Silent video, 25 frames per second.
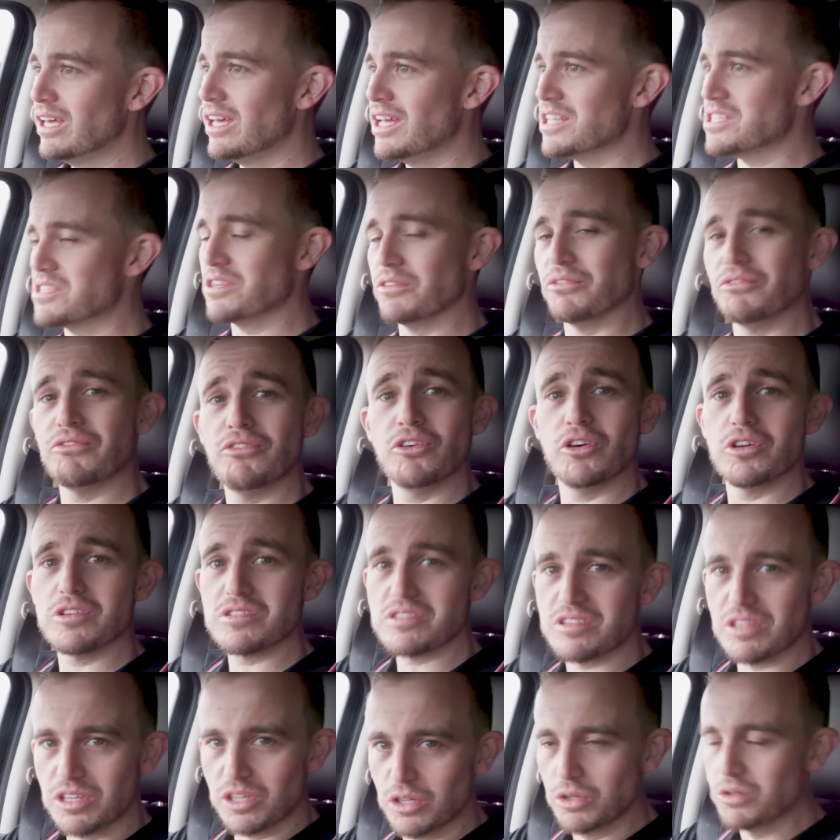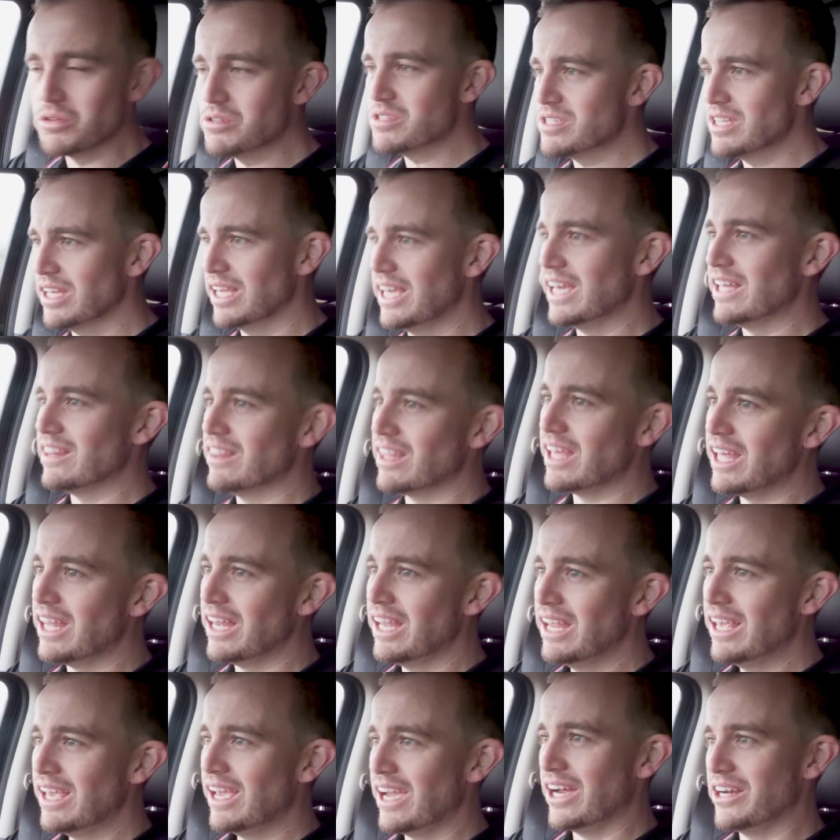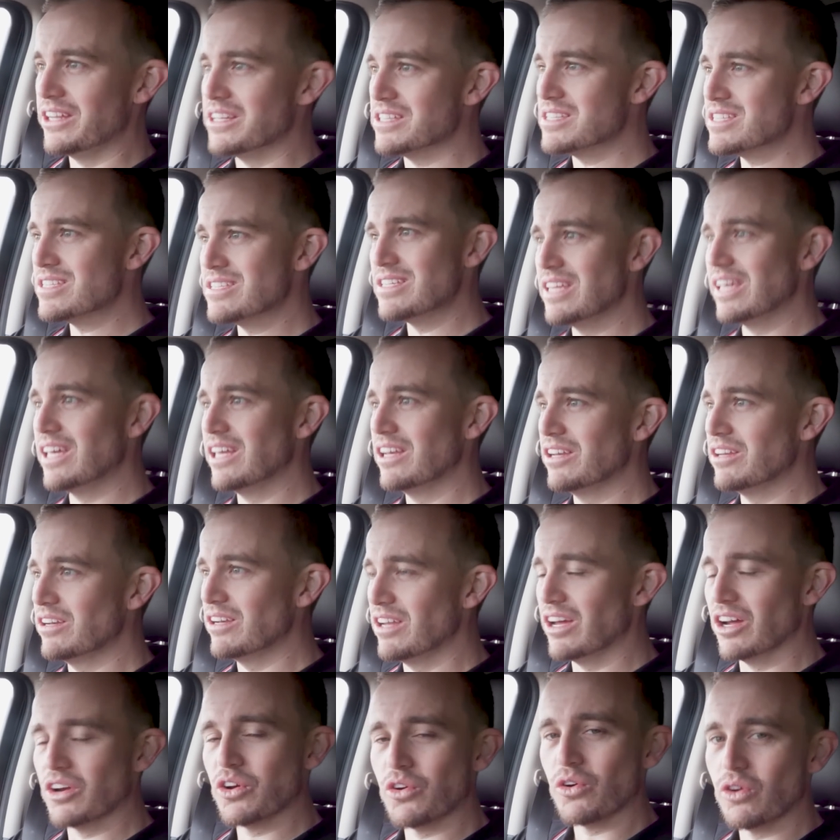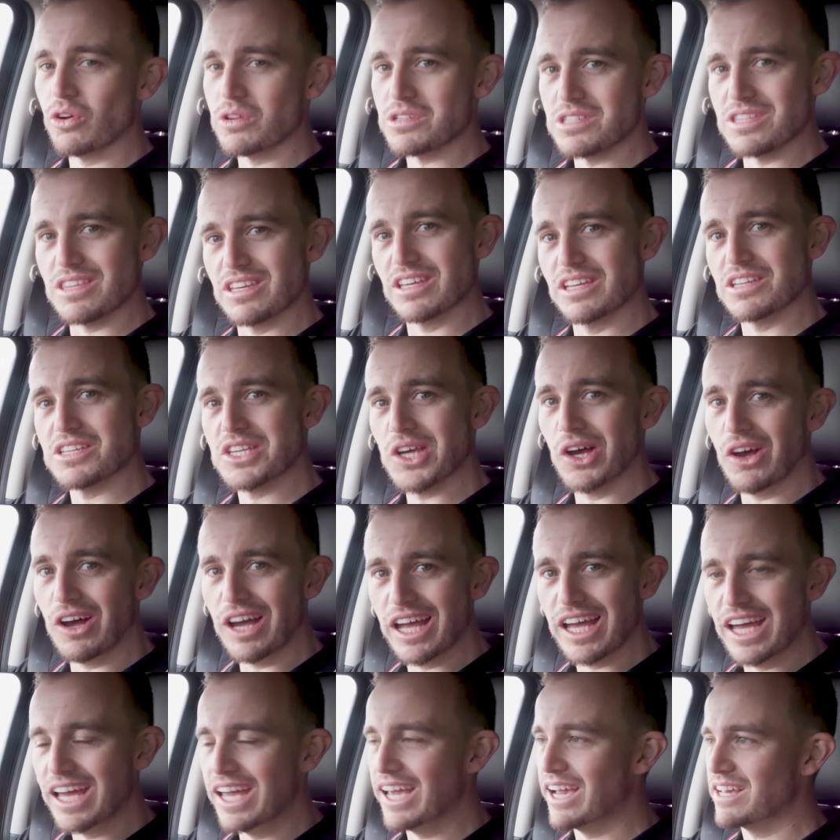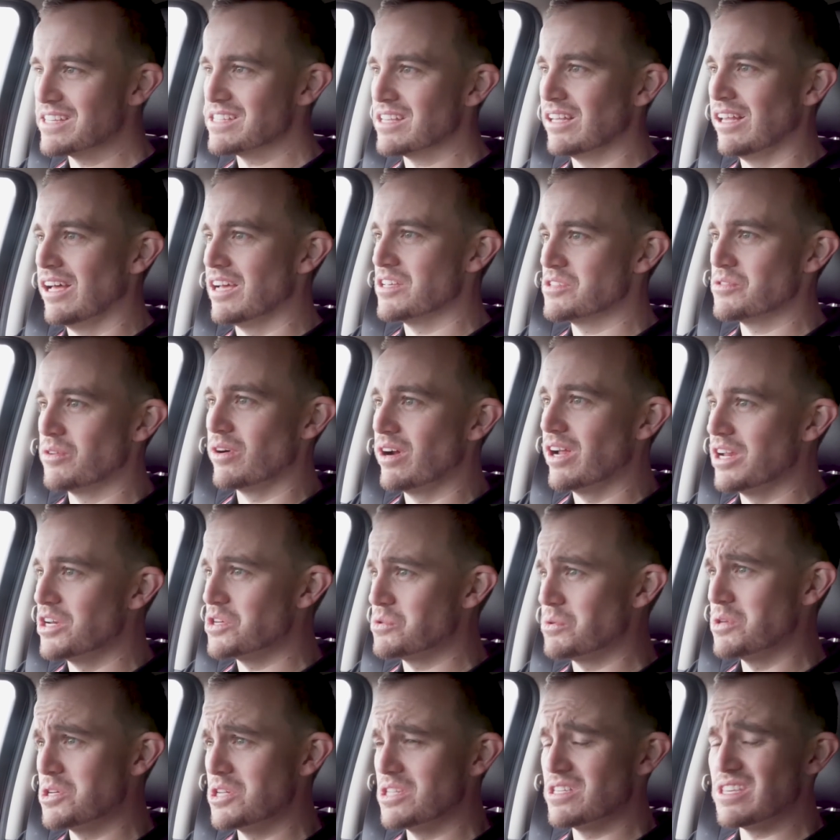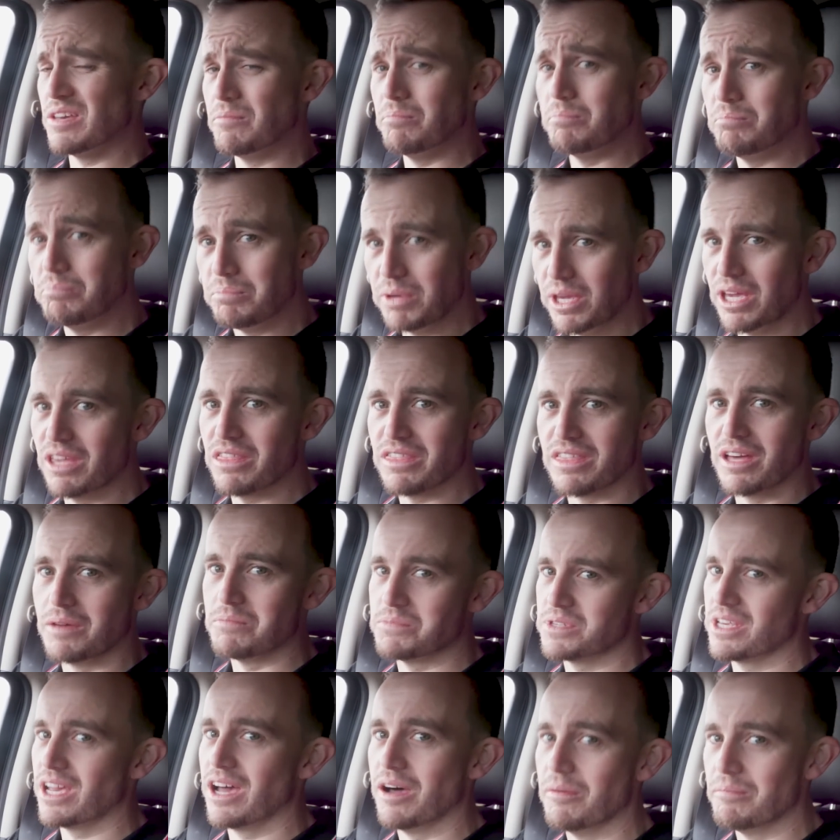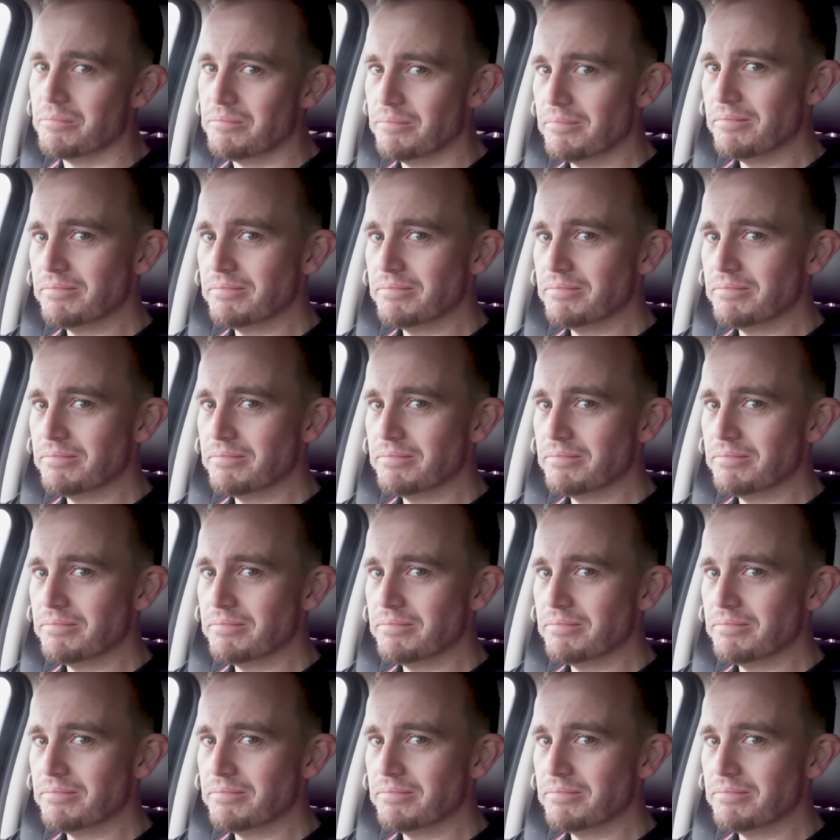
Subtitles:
It's the first ute to get that, and it's standard across the entire X-Class range, which is a big thumbs up.